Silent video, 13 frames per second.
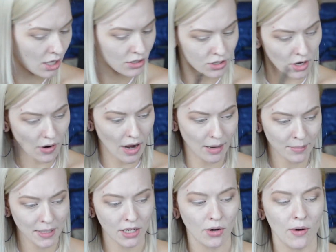So I'm
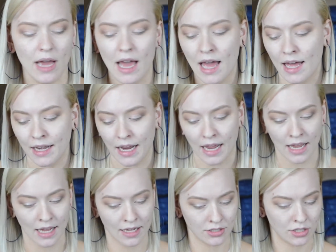gonna go ahead
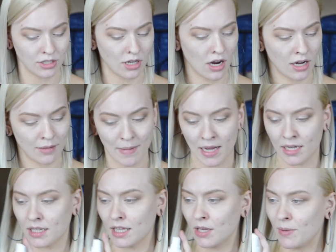and just
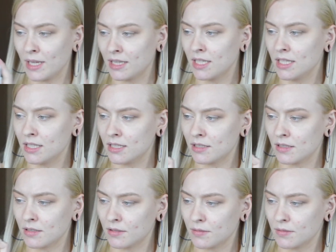automatically wet this